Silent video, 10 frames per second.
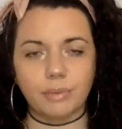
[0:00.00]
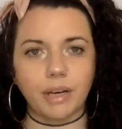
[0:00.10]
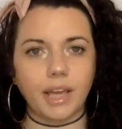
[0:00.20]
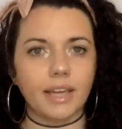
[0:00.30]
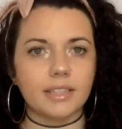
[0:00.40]
but
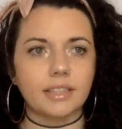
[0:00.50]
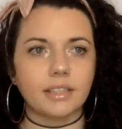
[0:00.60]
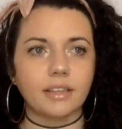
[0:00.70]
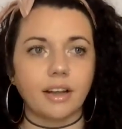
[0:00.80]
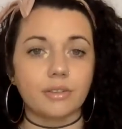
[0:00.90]
I had to
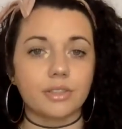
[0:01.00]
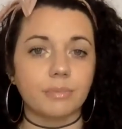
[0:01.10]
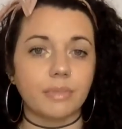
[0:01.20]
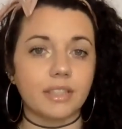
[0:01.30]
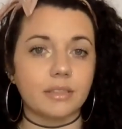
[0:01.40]
clear out
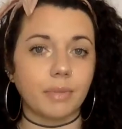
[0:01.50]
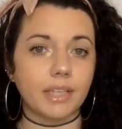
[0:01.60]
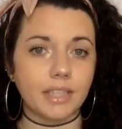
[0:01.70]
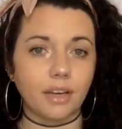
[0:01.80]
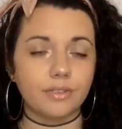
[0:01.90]
some things in
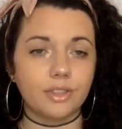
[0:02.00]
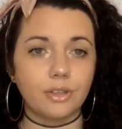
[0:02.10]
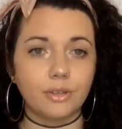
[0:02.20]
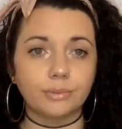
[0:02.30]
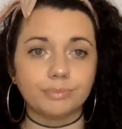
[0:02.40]
myself
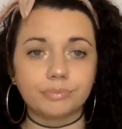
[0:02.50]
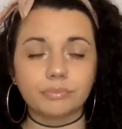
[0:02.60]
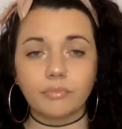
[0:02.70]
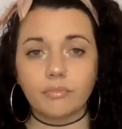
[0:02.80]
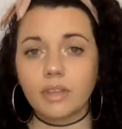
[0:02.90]
too
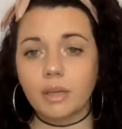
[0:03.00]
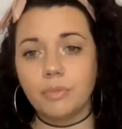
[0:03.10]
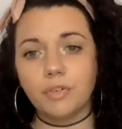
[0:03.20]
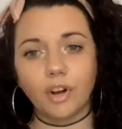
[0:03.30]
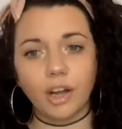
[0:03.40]

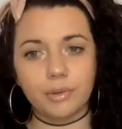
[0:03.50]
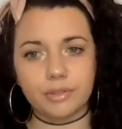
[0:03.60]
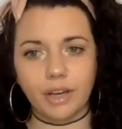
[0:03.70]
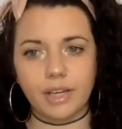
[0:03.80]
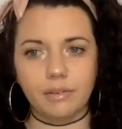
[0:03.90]
before I was
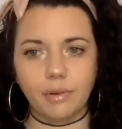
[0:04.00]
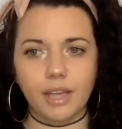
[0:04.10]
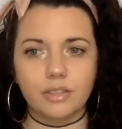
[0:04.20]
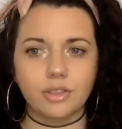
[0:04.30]
ready, right?